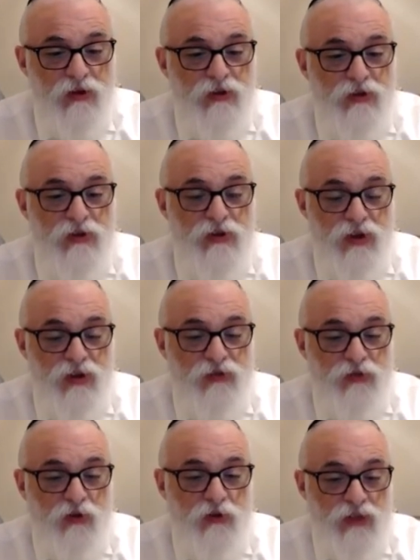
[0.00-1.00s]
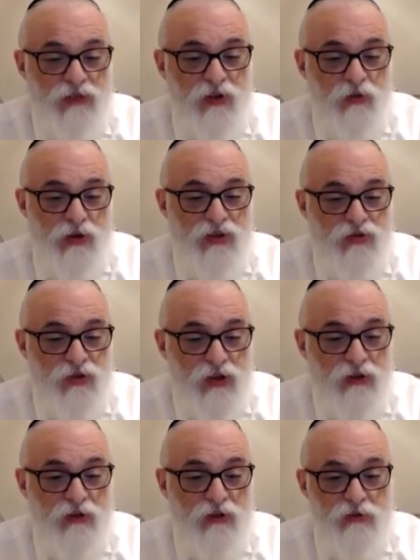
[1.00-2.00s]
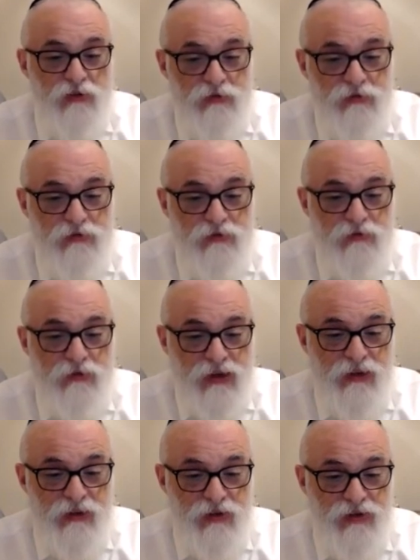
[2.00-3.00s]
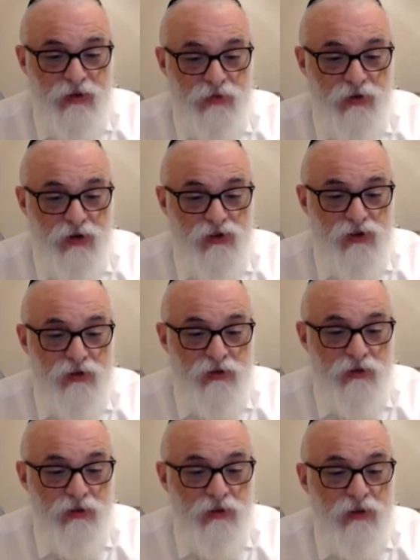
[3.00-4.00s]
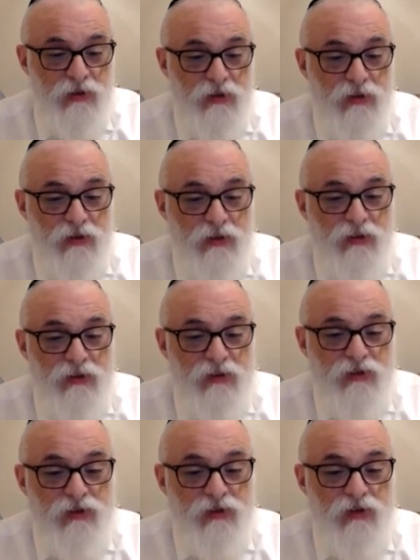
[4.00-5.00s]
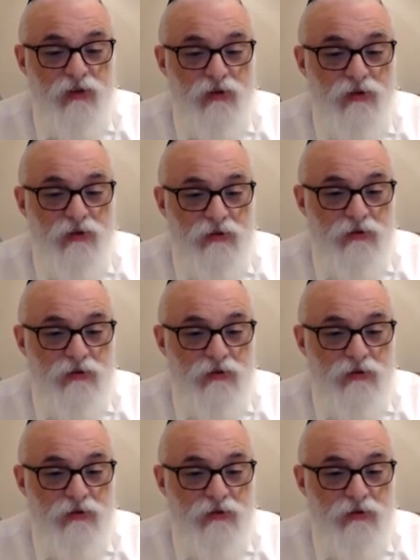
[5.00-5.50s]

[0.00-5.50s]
So therefore, leaving one's fellow, making the separation, So